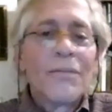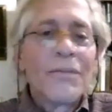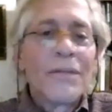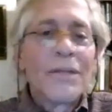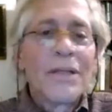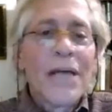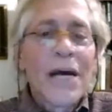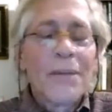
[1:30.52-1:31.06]

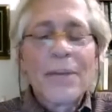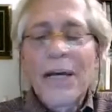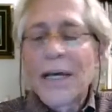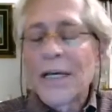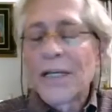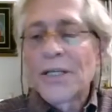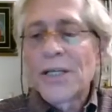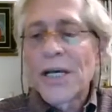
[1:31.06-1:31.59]
That
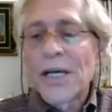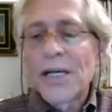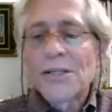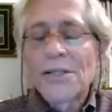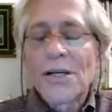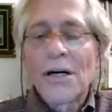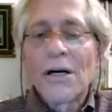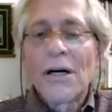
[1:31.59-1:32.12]
page
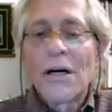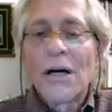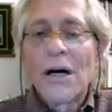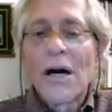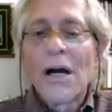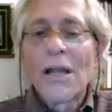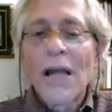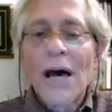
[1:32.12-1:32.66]
has
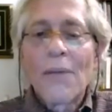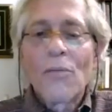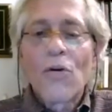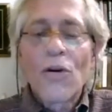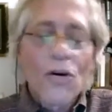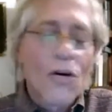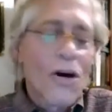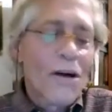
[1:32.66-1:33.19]
a lot
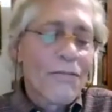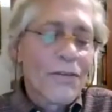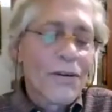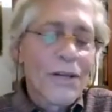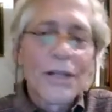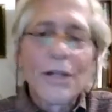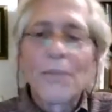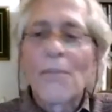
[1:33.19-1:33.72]
more to offer
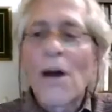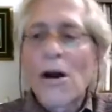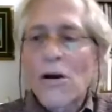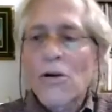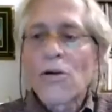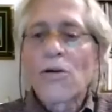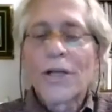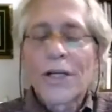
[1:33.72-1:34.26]
than the
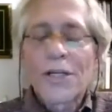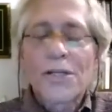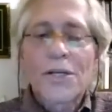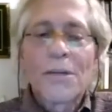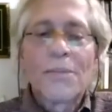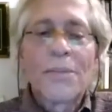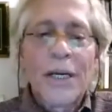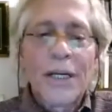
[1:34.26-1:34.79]
Mark
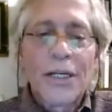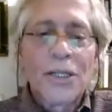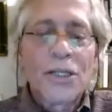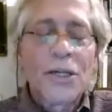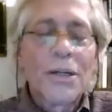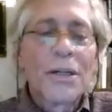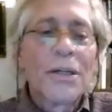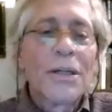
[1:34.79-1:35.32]
Ehrlich's
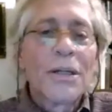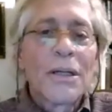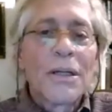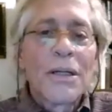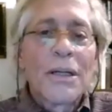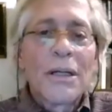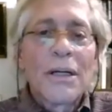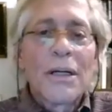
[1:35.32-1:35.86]
page,
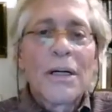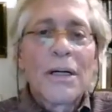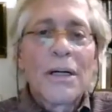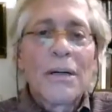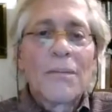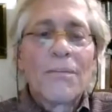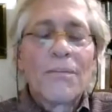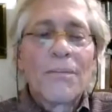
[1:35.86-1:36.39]

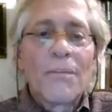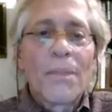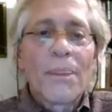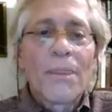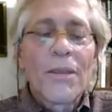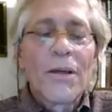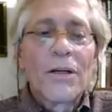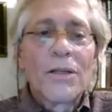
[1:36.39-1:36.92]

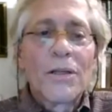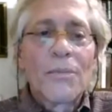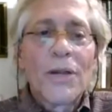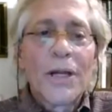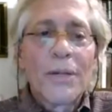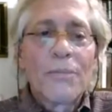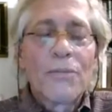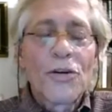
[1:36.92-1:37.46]
the
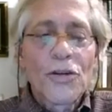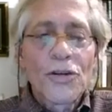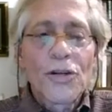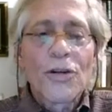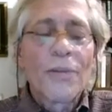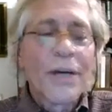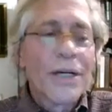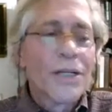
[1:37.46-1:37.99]
plain
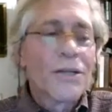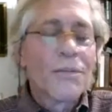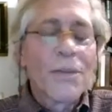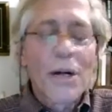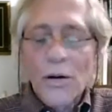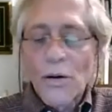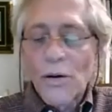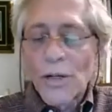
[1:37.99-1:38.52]
personal page of
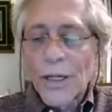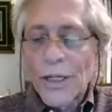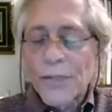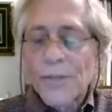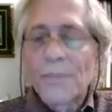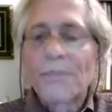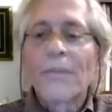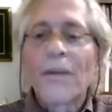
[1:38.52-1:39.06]
Mark
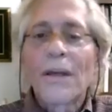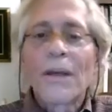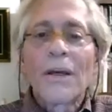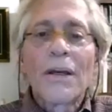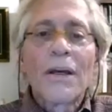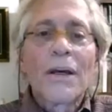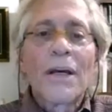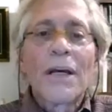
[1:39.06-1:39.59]
Ehrlich's.
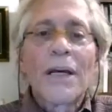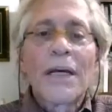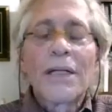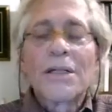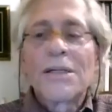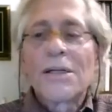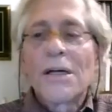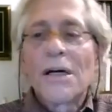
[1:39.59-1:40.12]

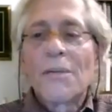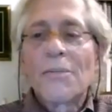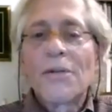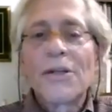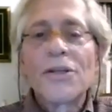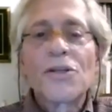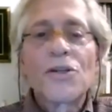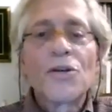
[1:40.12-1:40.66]
And
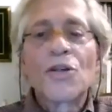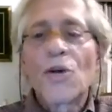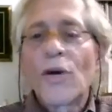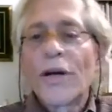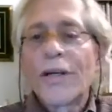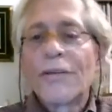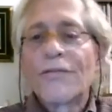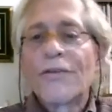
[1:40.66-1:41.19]
please do
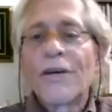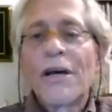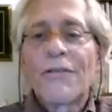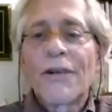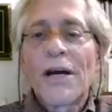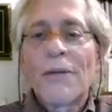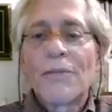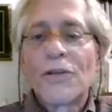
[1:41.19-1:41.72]
join if you have
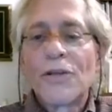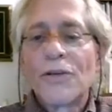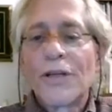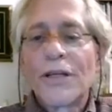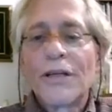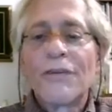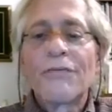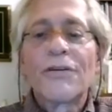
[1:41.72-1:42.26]
an
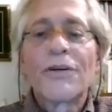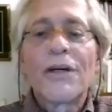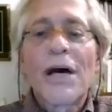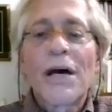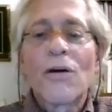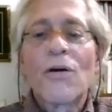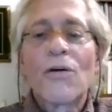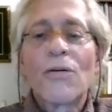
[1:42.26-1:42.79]
opportunity, if you're
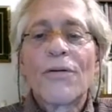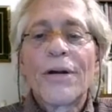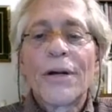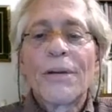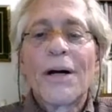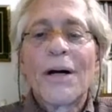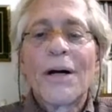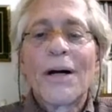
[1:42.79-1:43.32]
not
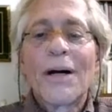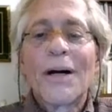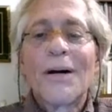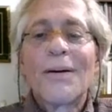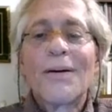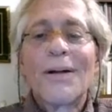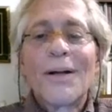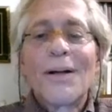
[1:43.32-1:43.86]
already
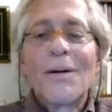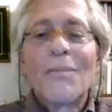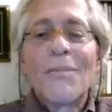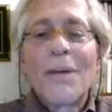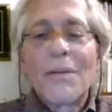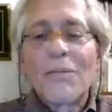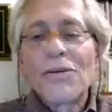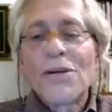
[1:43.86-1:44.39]

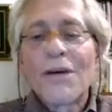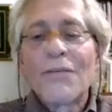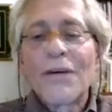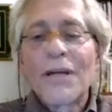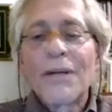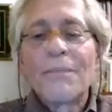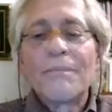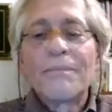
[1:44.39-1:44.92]
members of it.